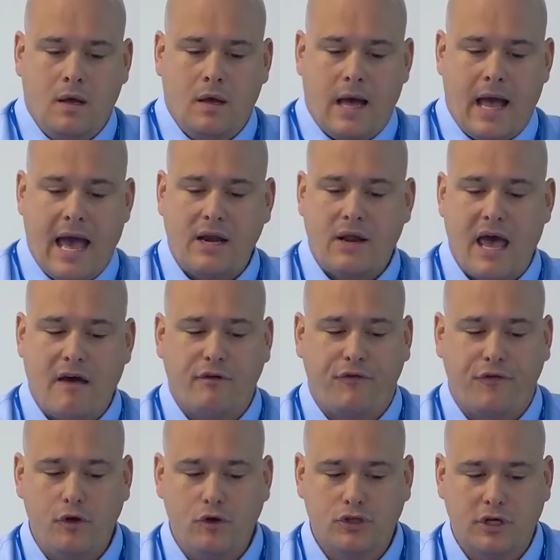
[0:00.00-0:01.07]
I had to have a
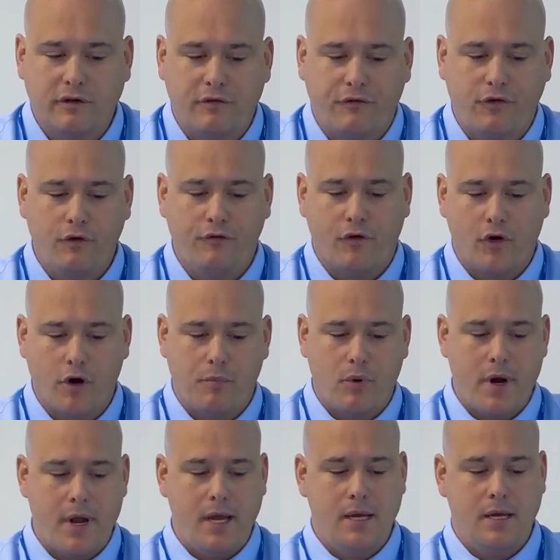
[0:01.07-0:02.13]
fusion of a few
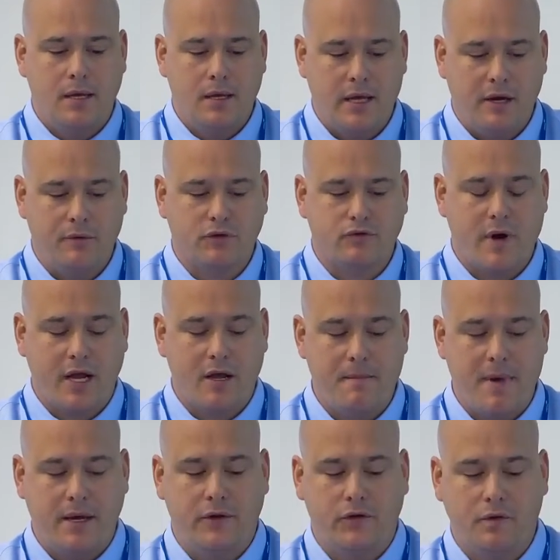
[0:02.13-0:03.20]
vertebrae, and it was
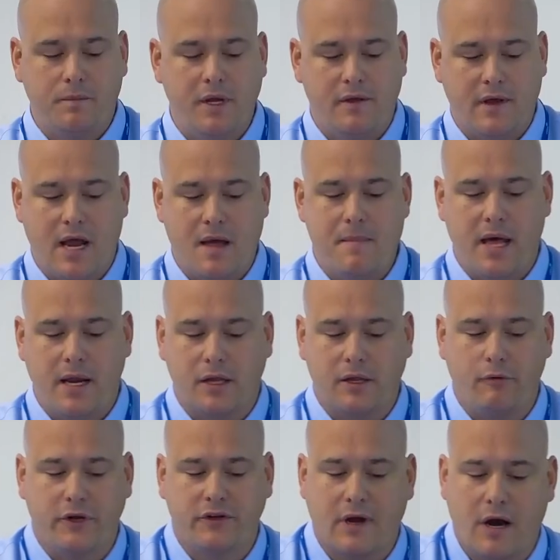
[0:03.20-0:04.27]
recommended to me that I
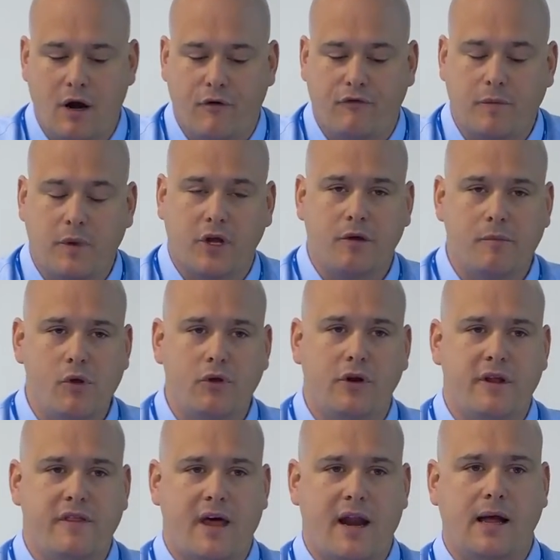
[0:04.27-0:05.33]
medically retire from the
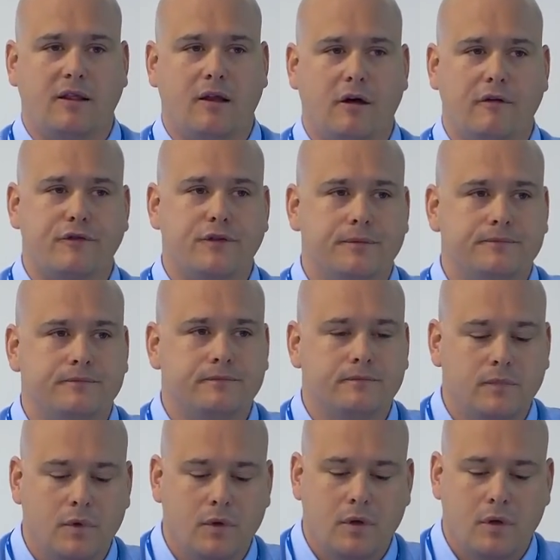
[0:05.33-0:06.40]
community that I loved,
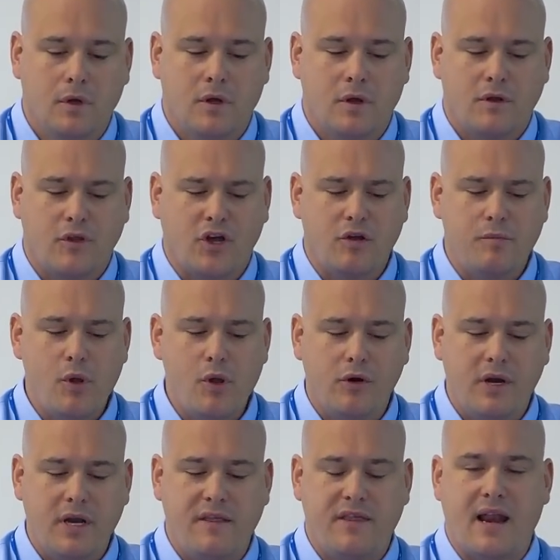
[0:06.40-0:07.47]
the
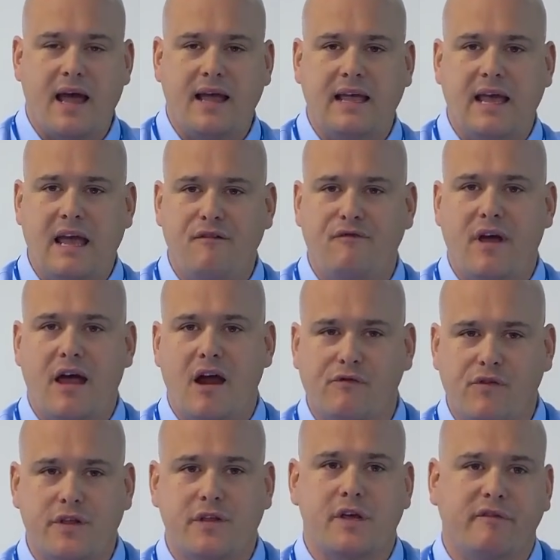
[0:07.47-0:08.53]
community that I gave
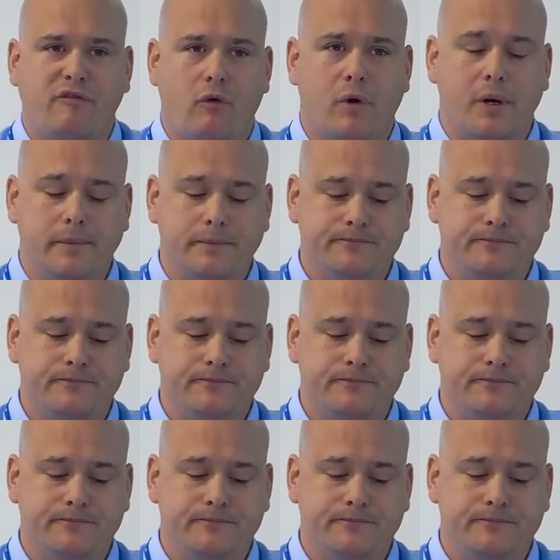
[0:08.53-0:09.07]
everything for.